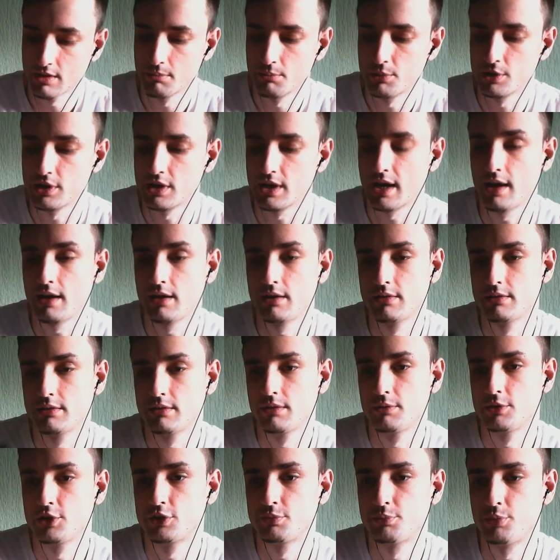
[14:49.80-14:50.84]
But yeah,
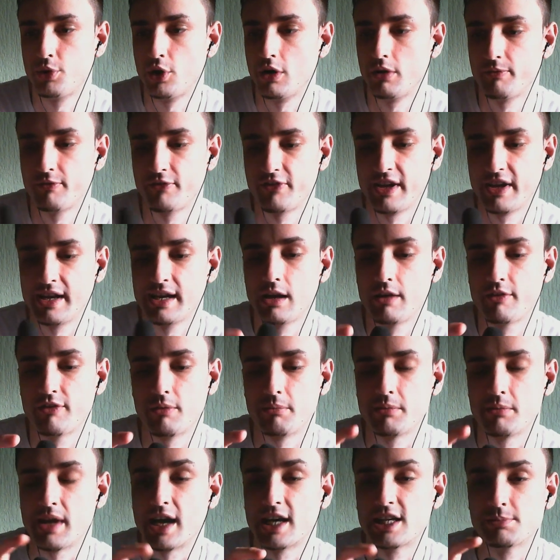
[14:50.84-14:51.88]
just put a thingy
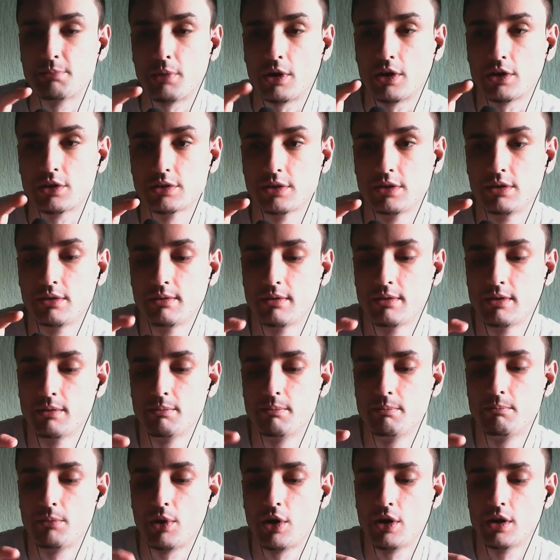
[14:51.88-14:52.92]
from the Xbox
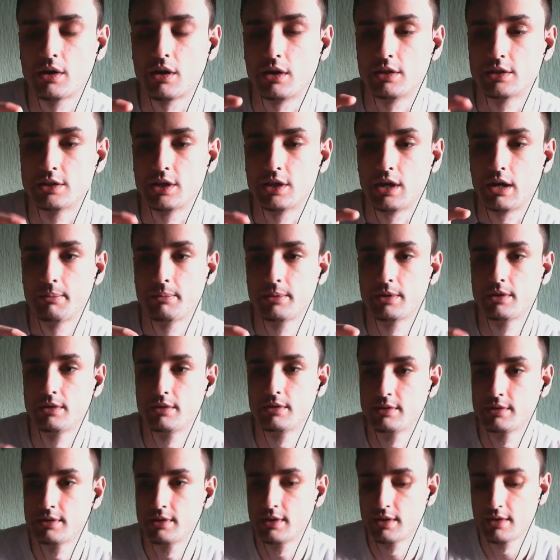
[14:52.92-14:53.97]
mic on top.
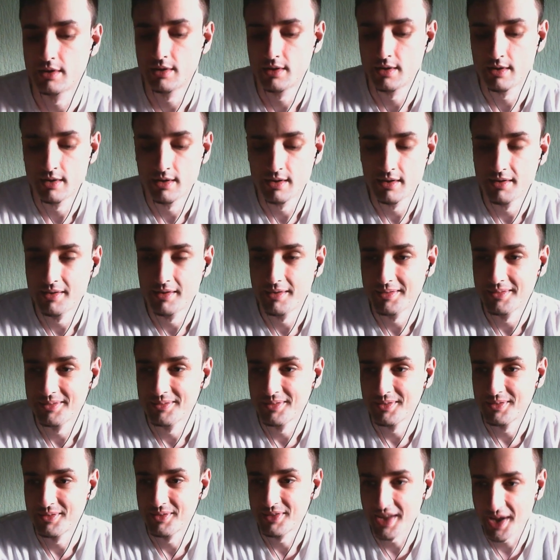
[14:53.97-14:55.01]

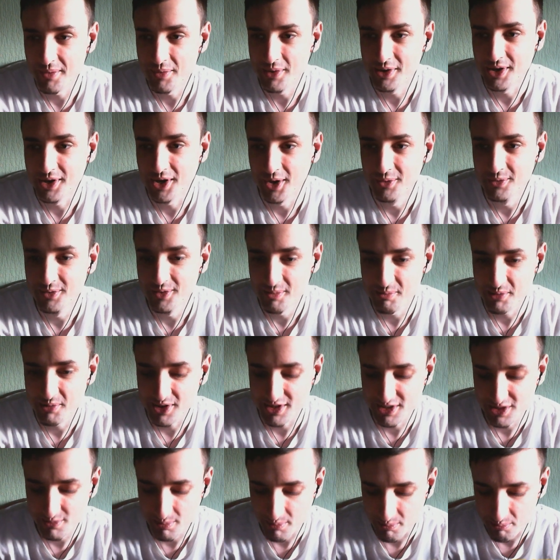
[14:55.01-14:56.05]
And there we go, a bit
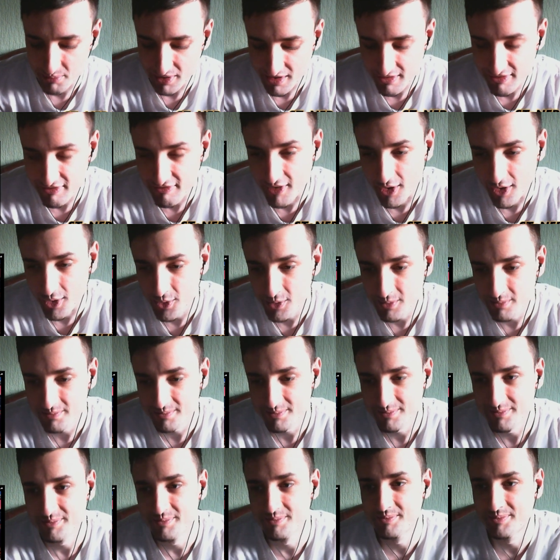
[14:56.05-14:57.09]
of, bit of foam.
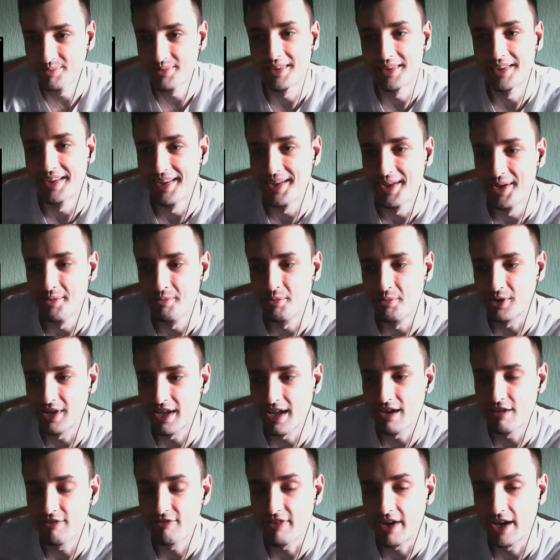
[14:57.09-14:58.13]
But
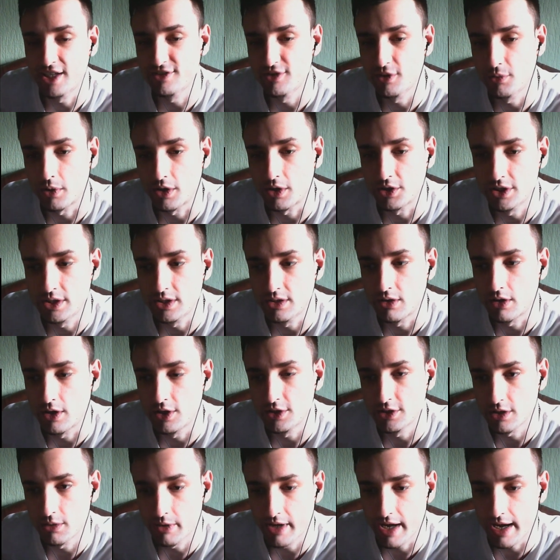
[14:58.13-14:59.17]
yeah, thanks for watching
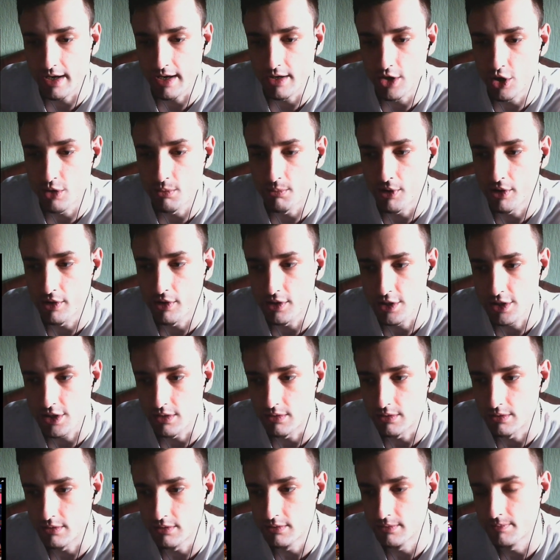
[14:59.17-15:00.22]
guys, I'll get a new mic
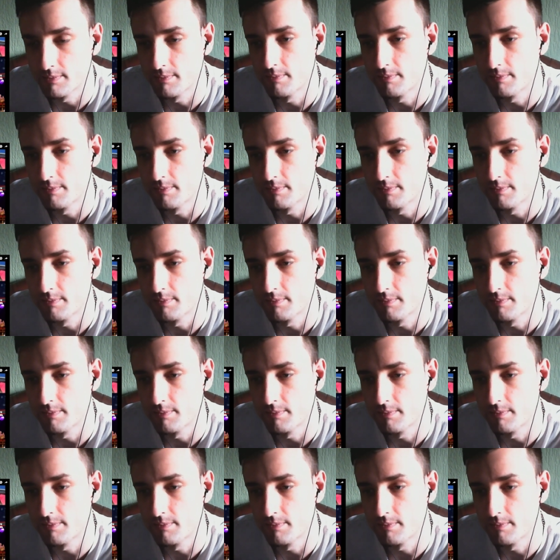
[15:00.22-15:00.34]
soon.